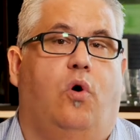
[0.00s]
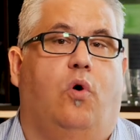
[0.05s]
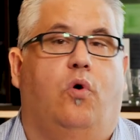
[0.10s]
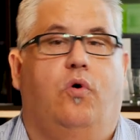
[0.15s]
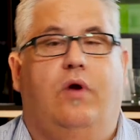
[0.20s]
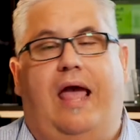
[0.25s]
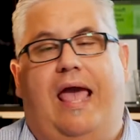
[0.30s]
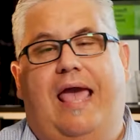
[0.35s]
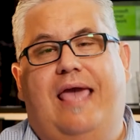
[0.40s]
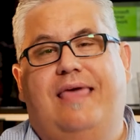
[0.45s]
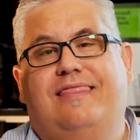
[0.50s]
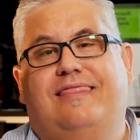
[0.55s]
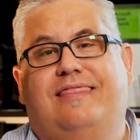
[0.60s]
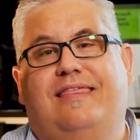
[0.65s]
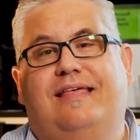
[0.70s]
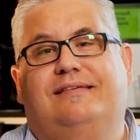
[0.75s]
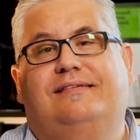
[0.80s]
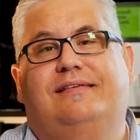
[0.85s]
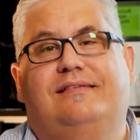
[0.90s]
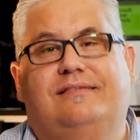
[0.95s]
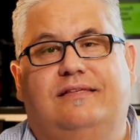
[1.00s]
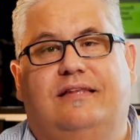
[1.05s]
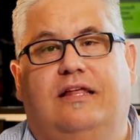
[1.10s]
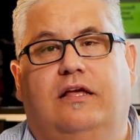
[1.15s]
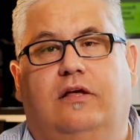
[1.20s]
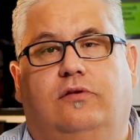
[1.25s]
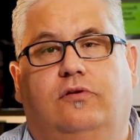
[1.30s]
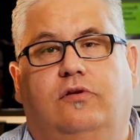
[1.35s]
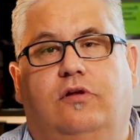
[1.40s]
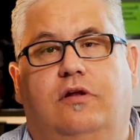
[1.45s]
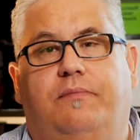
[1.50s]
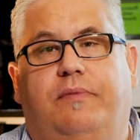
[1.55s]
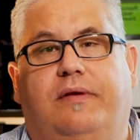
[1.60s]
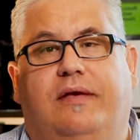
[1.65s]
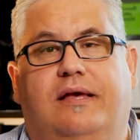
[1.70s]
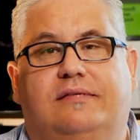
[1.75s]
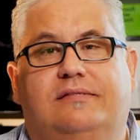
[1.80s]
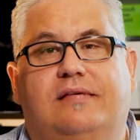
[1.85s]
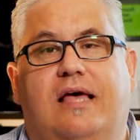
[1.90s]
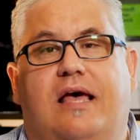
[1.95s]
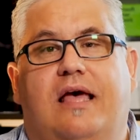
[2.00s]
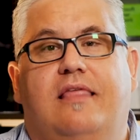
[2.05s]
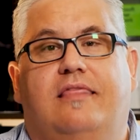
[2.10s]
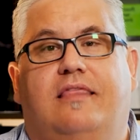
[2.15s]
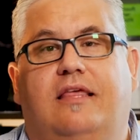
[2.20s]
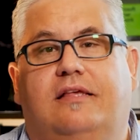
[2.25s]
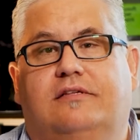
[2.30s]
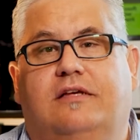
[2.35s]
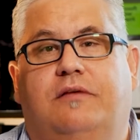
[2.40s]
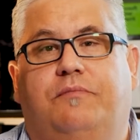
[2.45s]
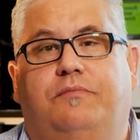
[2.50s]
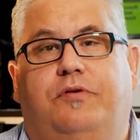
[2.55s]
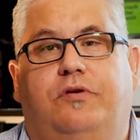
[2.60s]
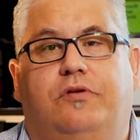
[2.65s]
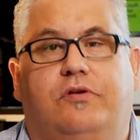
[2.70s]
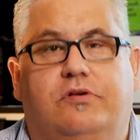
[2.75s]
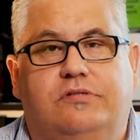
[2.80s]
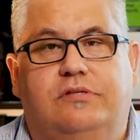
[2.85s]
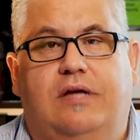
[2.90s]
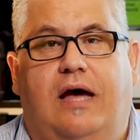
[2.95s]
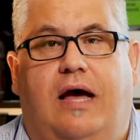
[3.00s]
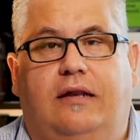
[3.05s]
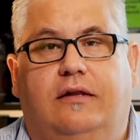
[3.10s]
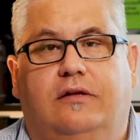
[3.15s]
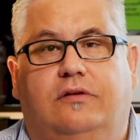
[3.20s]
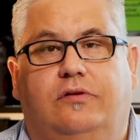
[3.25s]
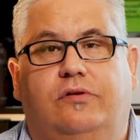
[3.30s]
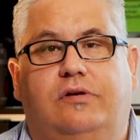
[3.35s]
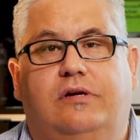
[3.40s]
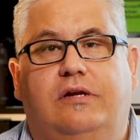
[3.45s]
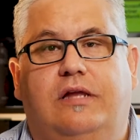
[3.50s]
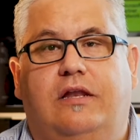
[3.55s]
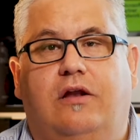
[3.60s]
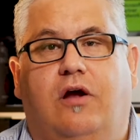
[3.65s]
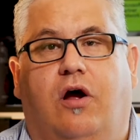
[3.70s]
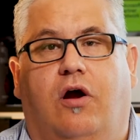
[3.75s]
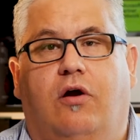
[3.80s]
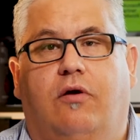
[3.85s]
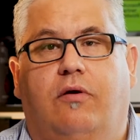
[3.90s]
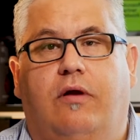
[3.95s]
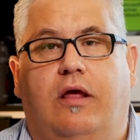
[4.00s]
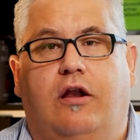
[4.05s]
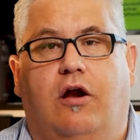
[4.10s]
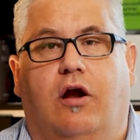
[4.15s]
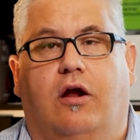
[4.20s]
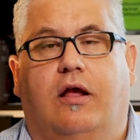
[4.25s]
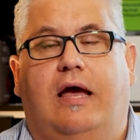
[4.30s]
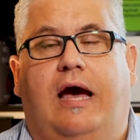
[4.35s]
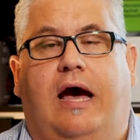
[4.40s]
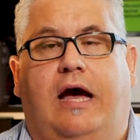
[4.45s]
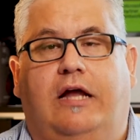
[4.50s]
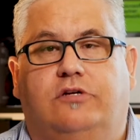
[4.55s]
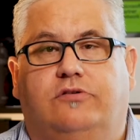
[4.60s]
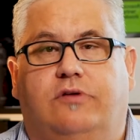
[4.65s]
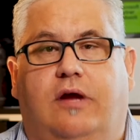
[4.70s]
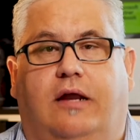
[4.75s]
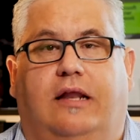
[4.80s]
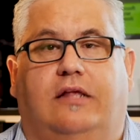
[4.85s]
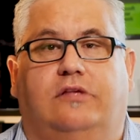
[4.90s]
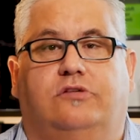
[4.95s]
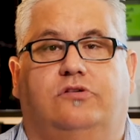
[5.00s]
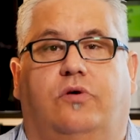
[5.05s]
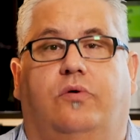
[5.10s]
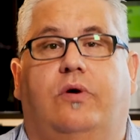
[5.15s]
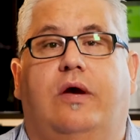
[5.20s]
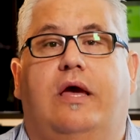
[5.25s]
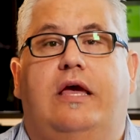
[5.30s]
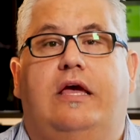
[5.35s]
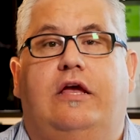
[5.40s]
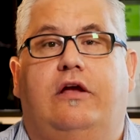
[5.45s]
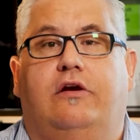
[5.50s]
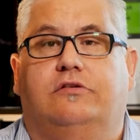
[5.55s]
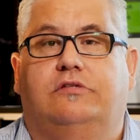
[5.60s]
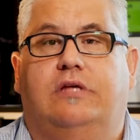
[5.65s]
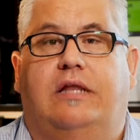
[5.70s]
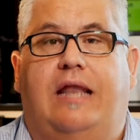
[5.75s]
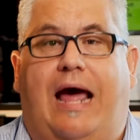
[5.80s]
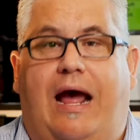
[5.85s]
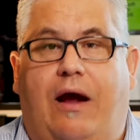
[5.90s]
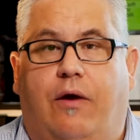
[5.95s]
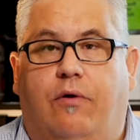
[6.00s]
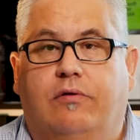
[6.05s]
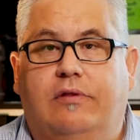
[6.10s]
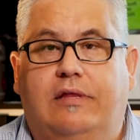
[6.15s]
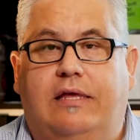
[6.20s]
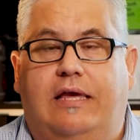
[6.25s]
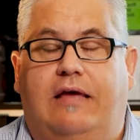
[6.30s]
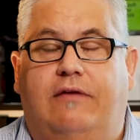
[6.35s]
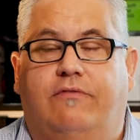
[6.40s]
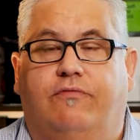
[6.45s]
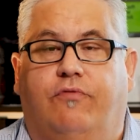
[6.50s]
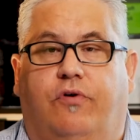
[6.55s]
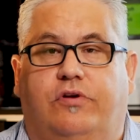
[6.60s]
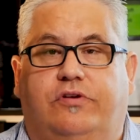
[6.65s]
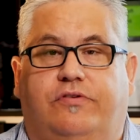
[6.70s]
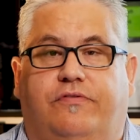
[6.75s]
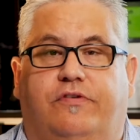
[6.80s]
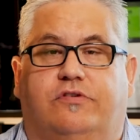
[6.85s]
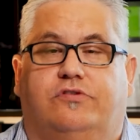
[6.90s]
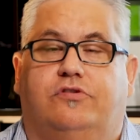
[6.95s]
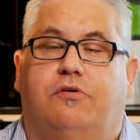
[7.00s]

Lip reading: Or, hey, this isn't included because this computer is not included in our contract. And so here's an hourly invoice for this.